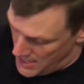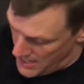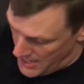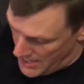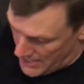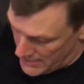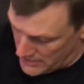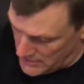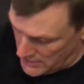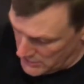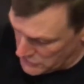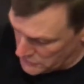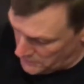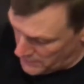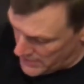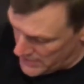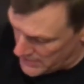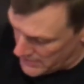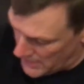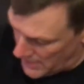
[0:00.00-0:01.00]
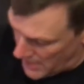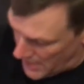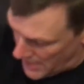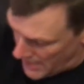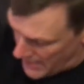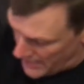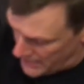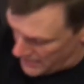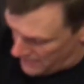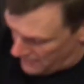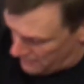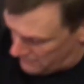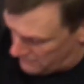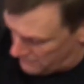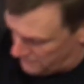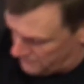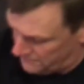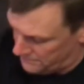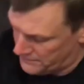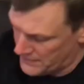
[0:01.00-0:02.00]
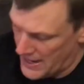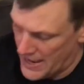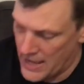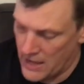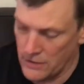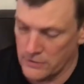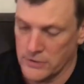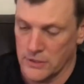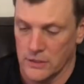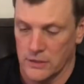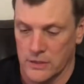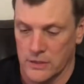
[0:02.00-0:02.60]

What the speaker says: and this week I had found